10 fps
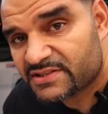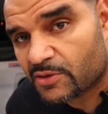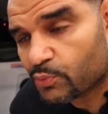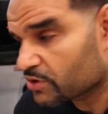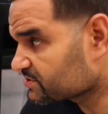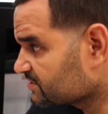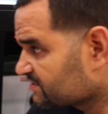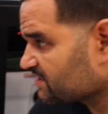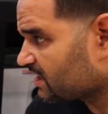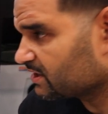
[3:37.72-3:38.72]
sump wasn't
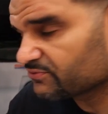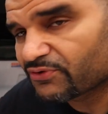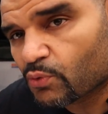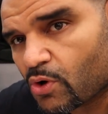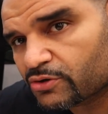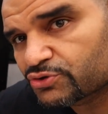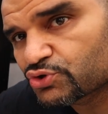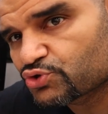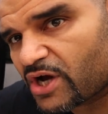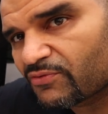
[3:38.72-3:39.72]
designed for water
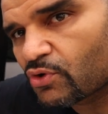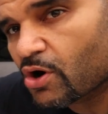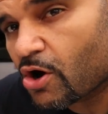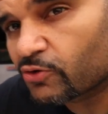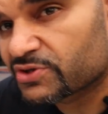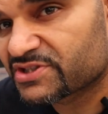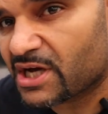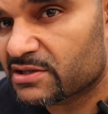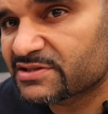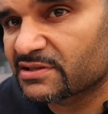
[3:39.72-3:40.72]
to travel
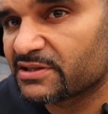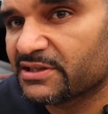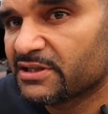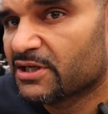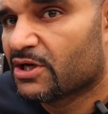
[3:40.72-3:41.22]
horizontally